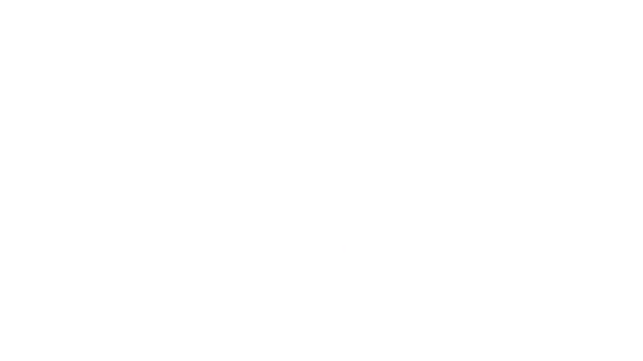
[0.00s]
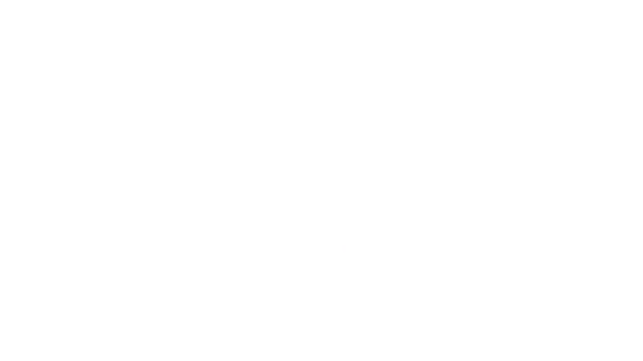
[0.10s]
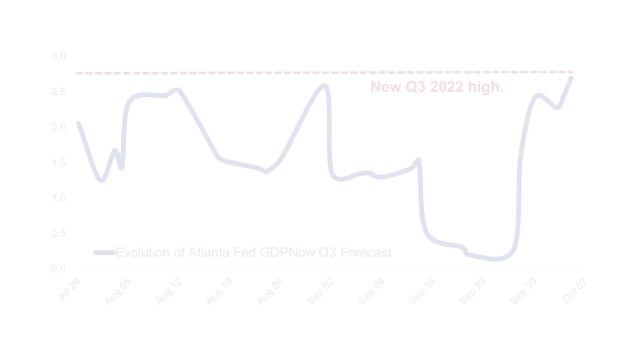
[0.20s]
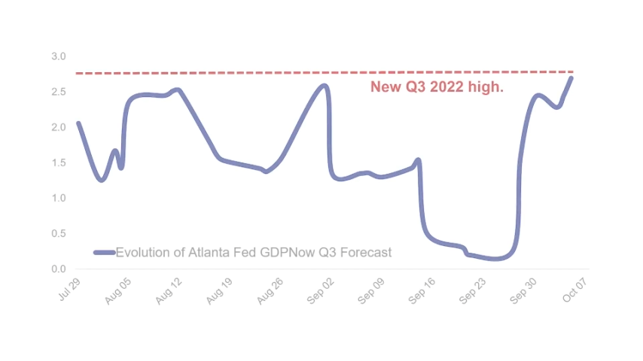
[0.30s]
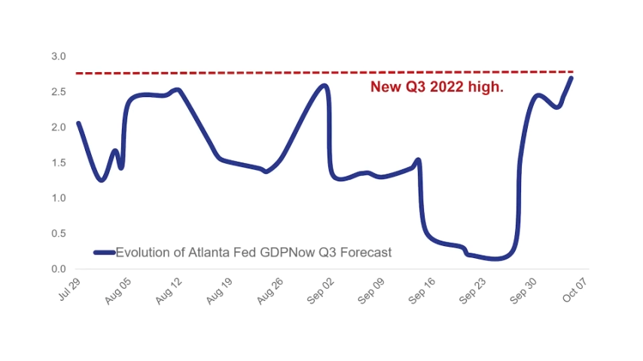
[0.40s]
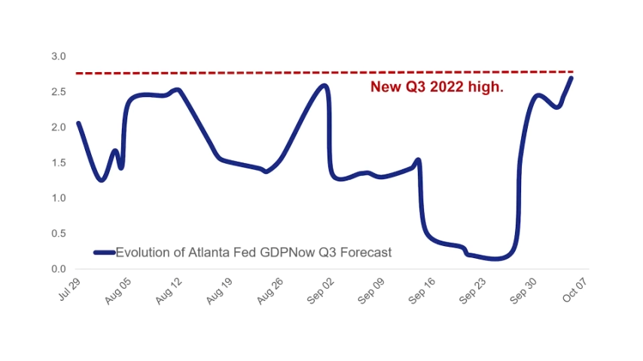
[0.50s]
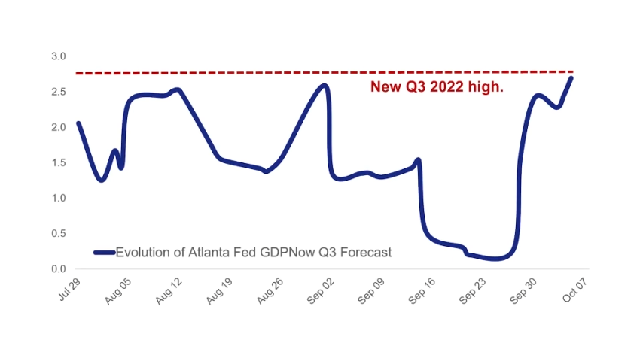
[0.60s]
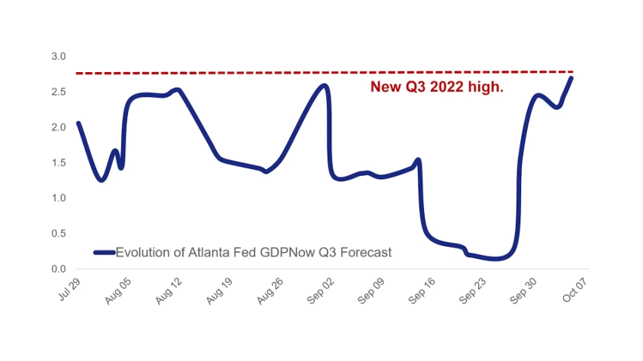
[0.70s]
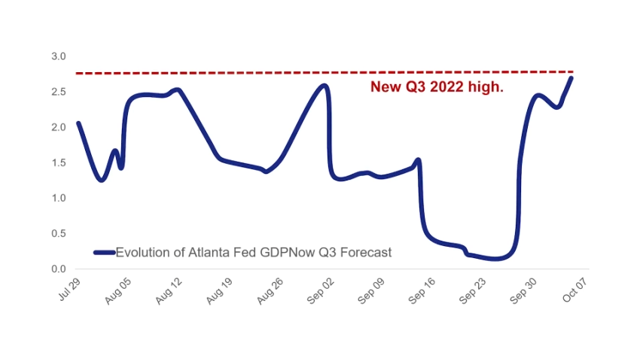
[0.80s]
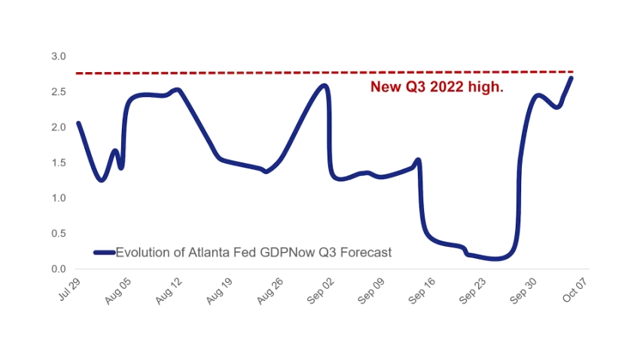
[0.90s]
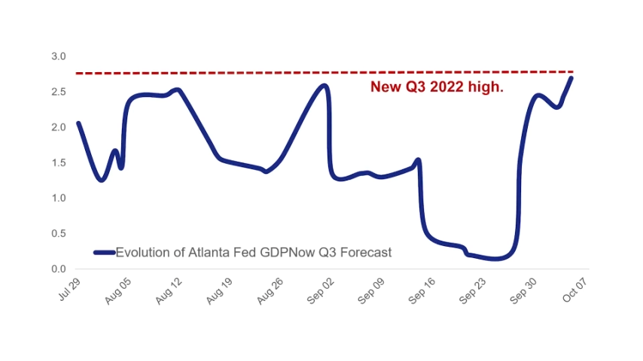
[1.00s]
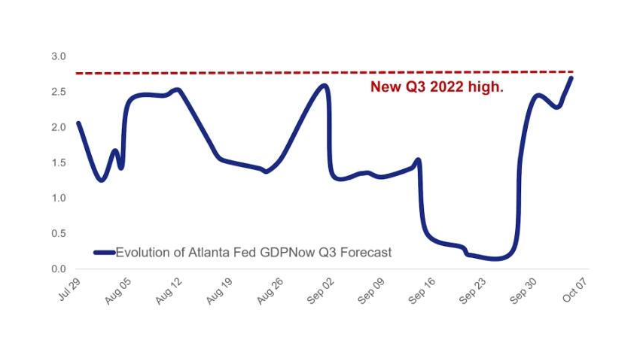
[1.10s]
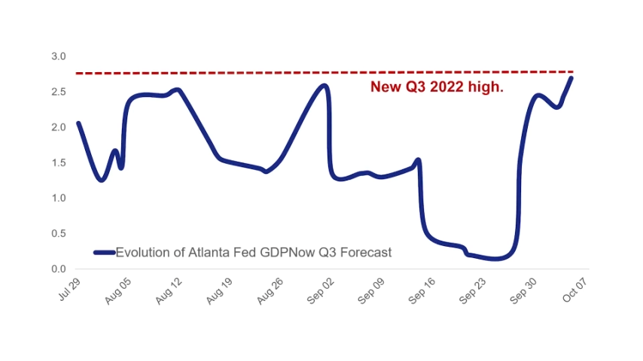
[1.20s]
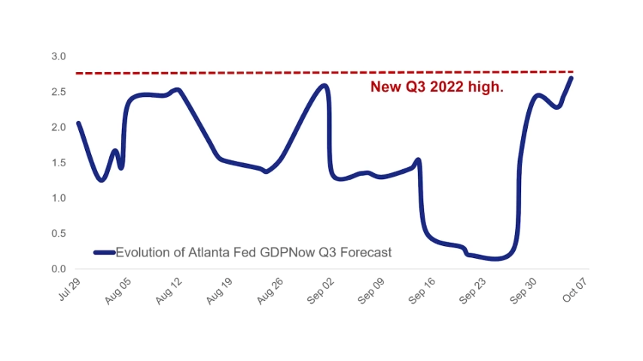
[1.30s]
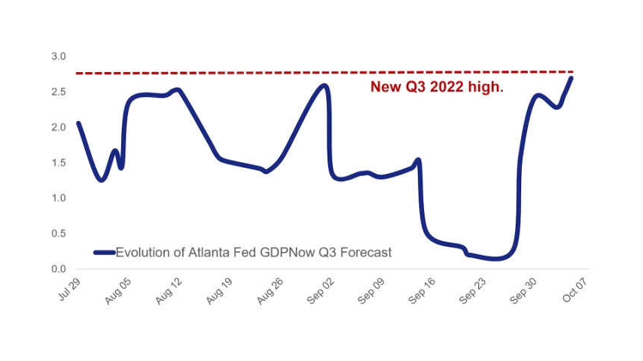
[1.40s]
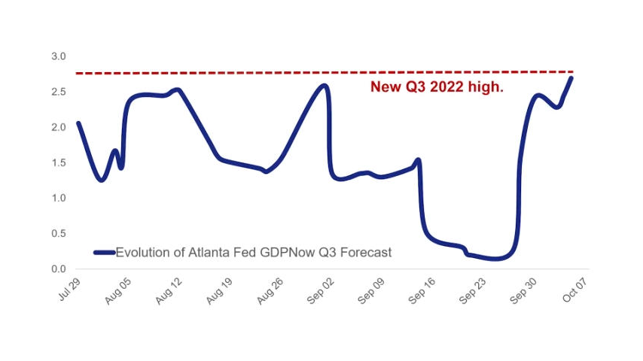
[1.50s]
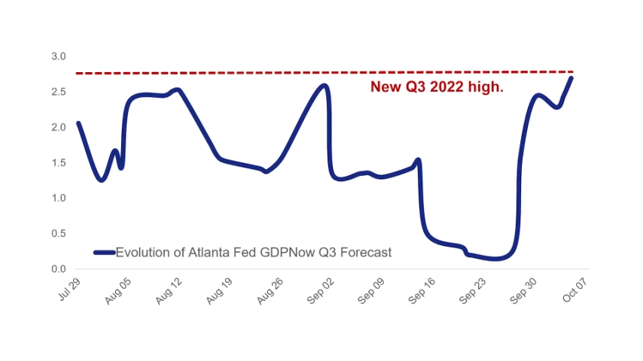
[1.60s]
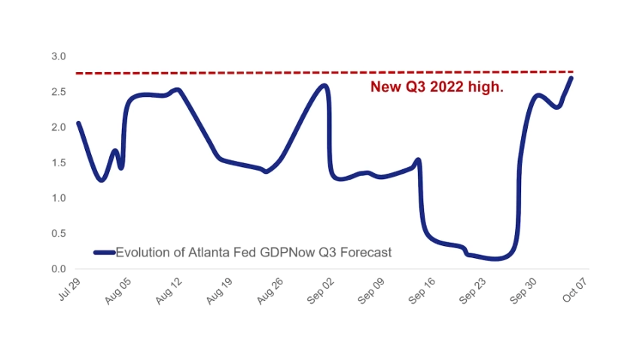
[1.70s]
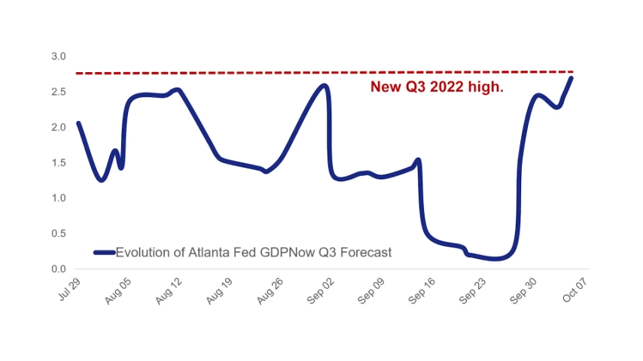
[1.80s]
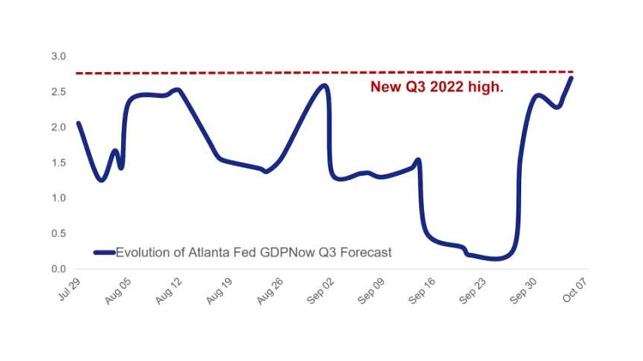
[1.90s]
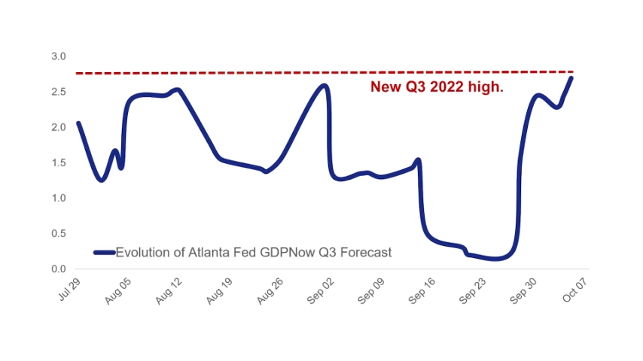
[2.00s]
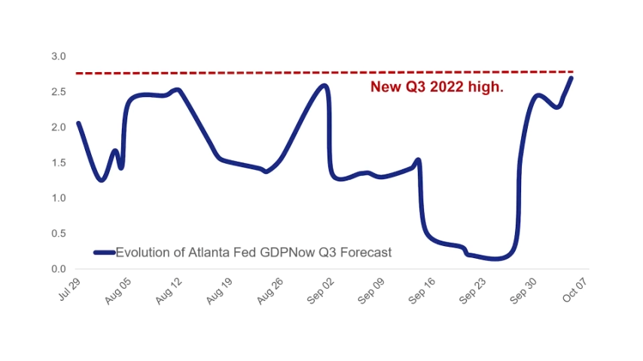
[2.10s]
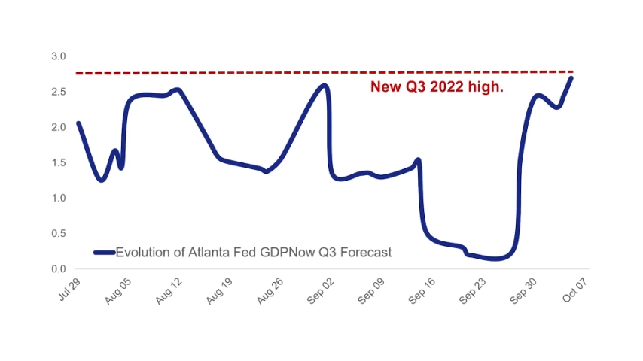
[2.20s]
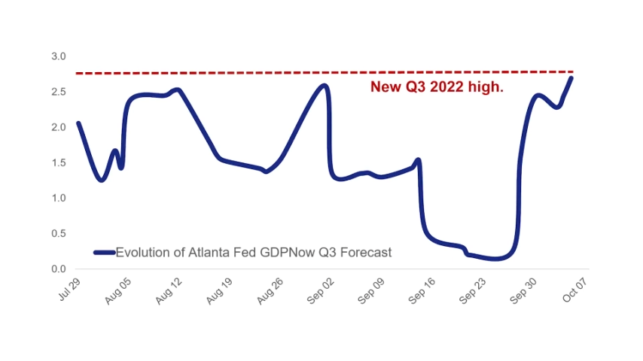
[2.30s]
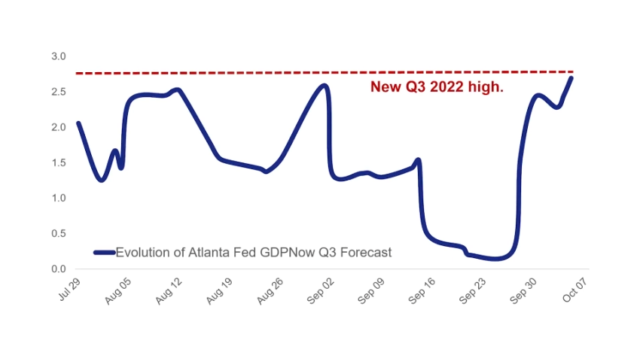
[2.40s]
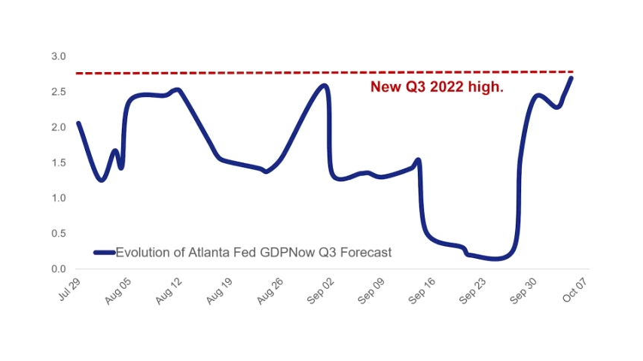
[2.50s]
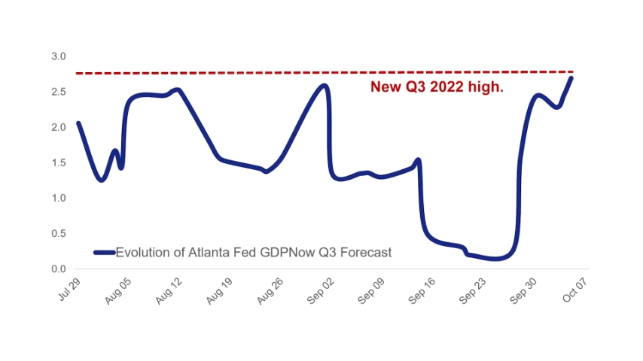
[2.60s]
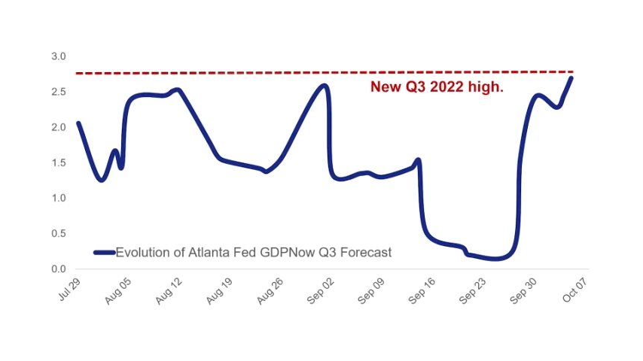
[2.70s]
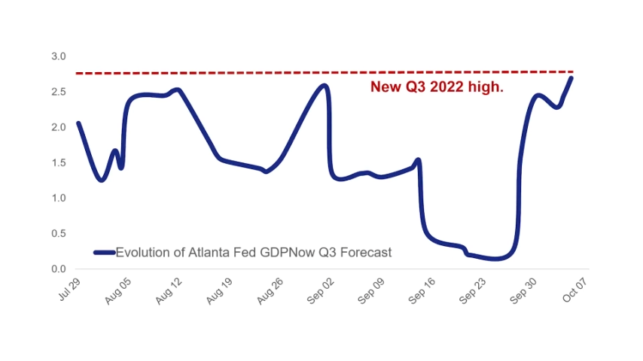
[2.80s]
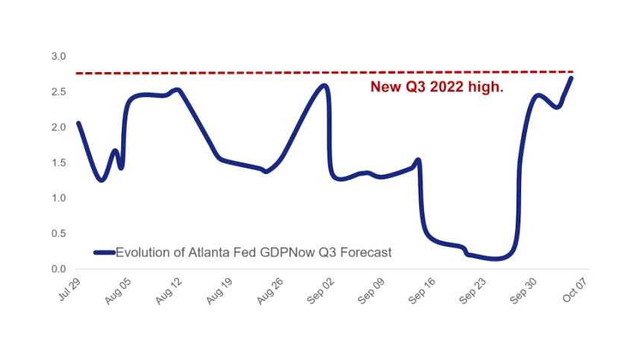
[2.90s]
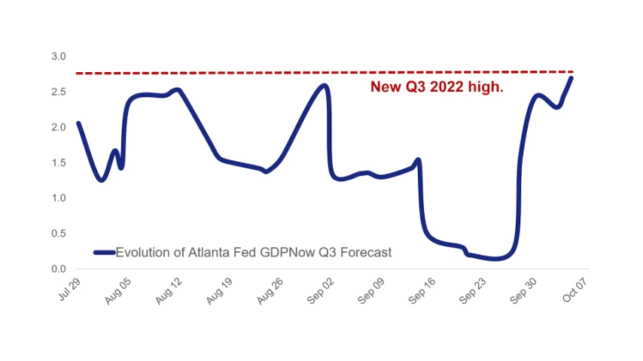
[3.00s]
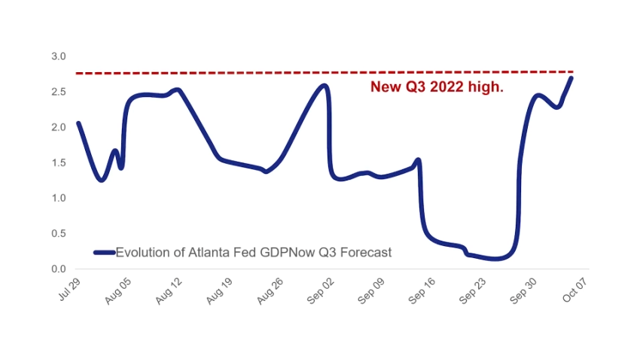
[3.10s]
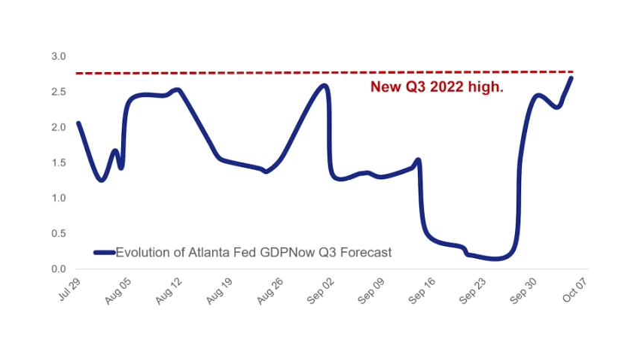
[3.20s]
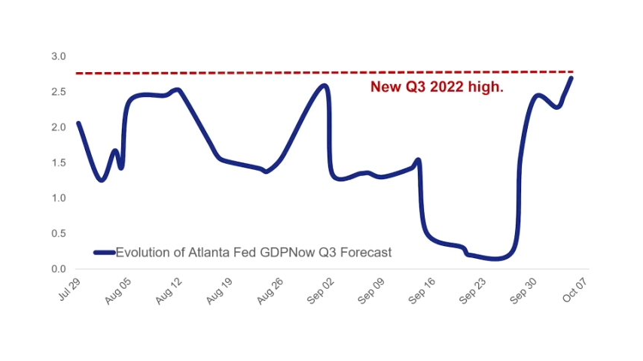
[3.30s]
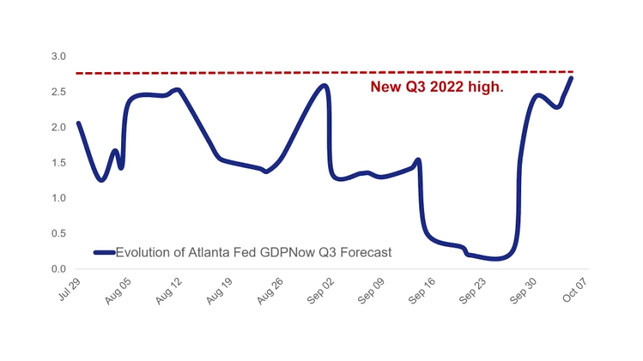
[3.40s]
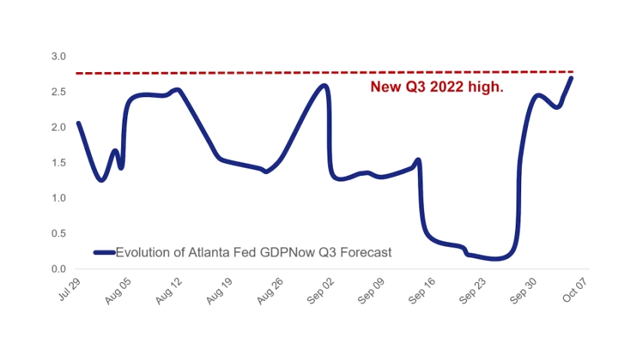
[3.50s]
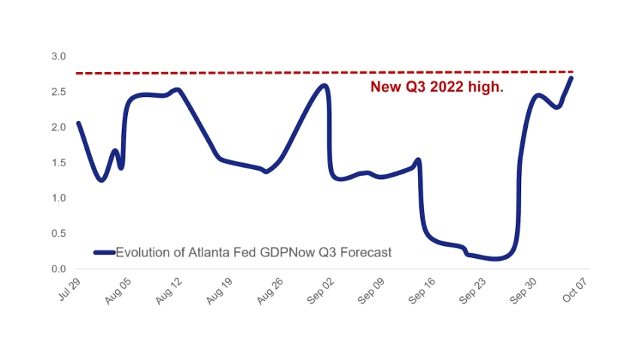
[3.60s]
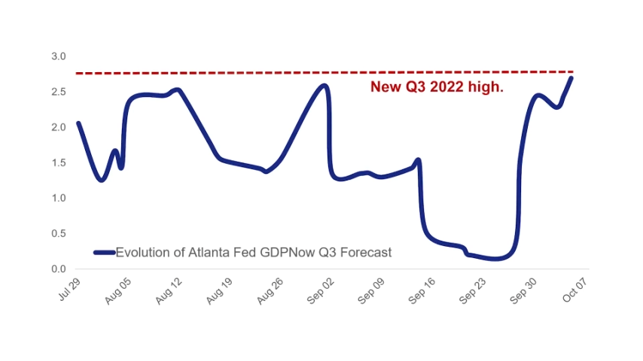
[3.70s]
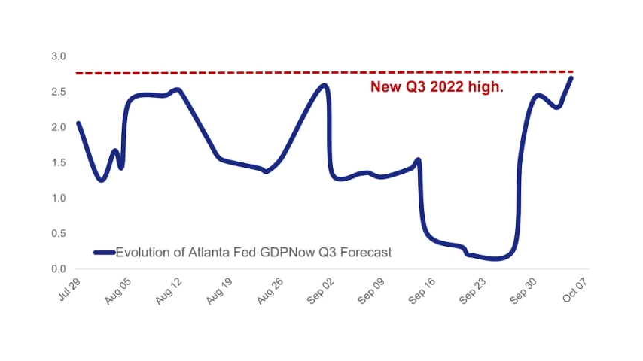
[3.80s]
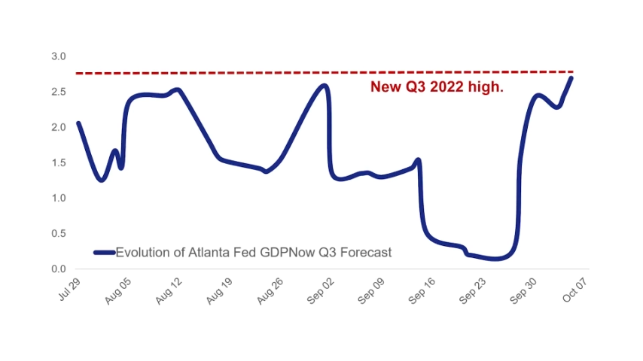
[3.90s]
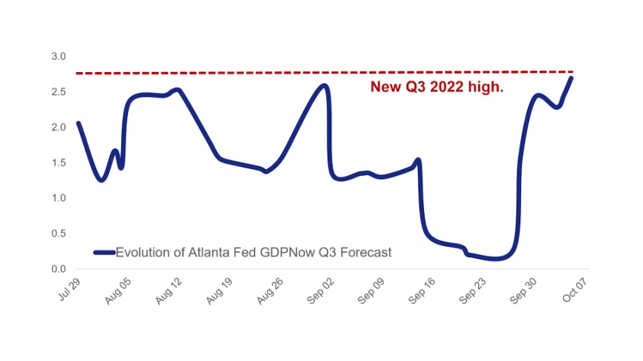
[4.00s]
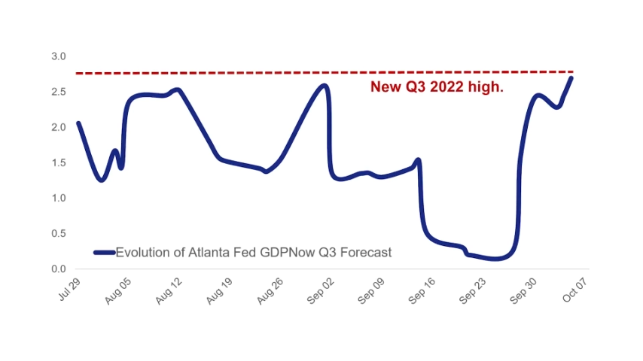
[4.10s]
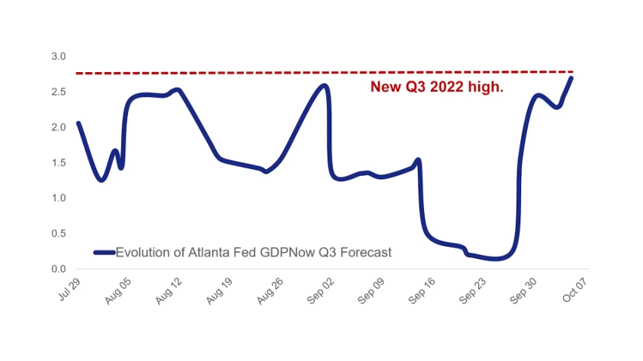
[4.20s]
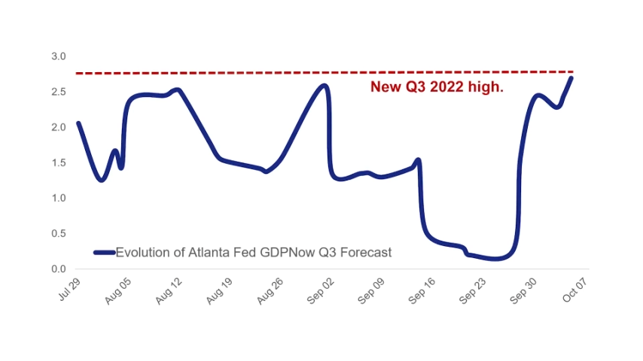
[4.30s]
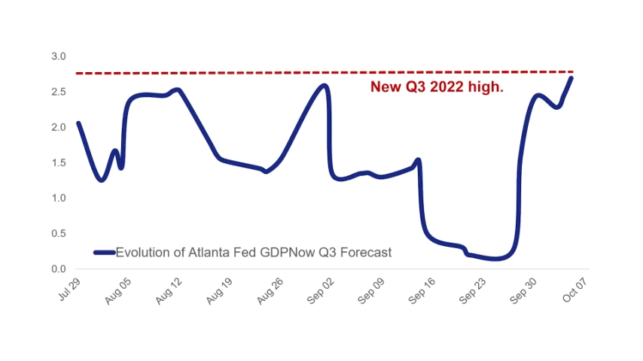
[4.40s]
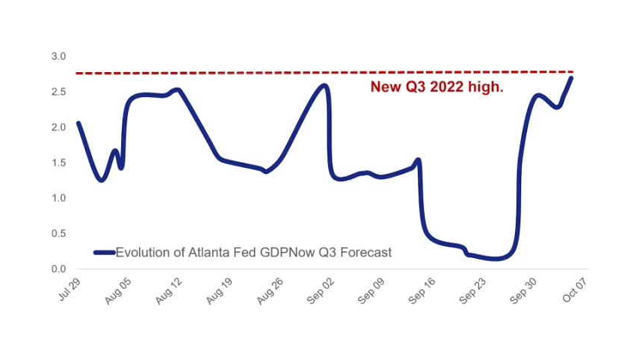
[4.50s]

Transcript: [unreadable: no face in view]